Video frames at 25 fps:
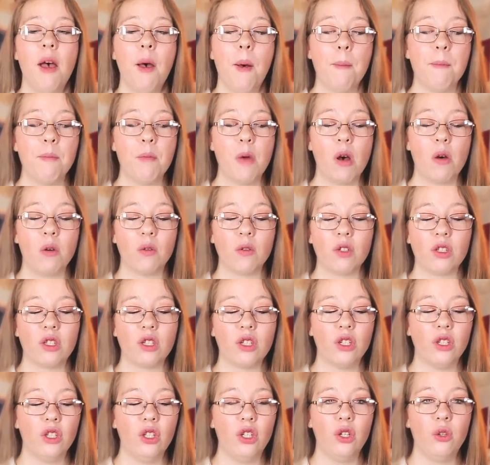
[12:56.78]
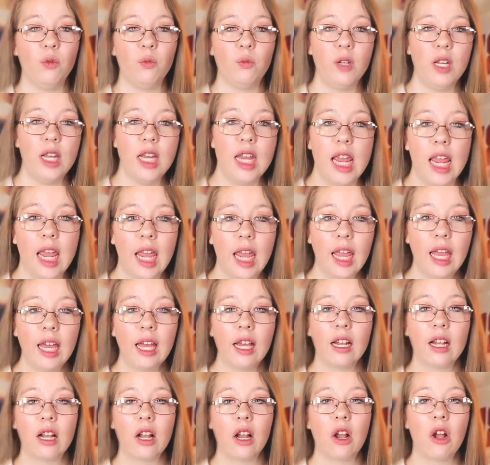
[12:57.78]
most
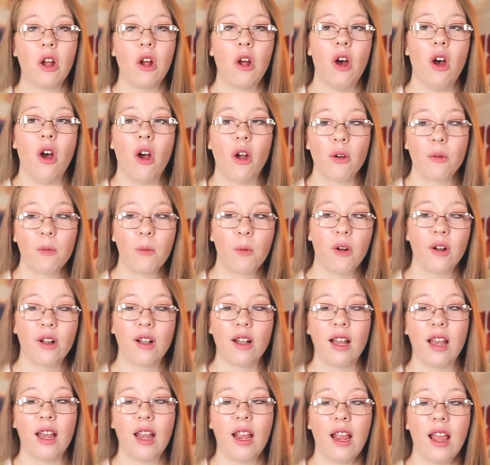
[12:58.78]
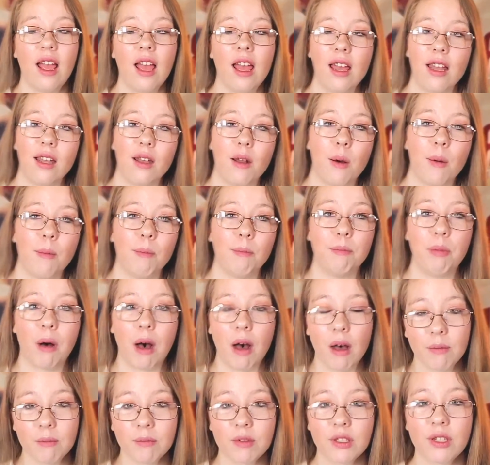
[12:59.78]
unique, hardworking, and
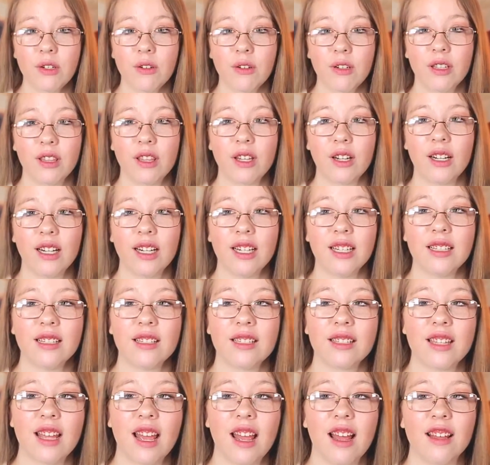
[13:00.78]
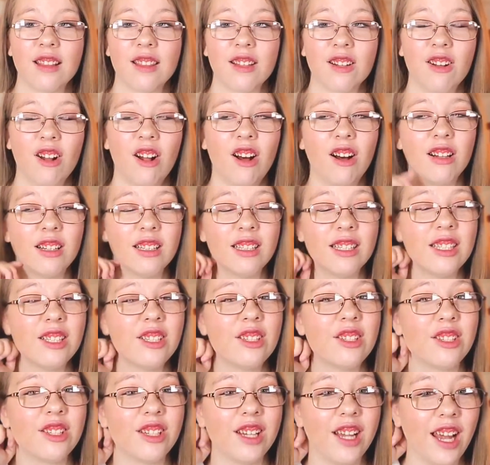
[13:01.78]
bomb student there is at the
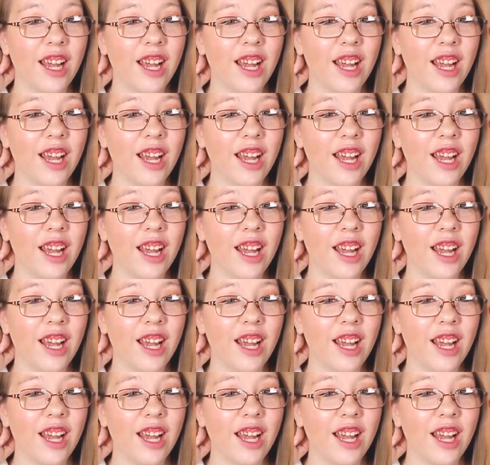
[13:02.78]
college.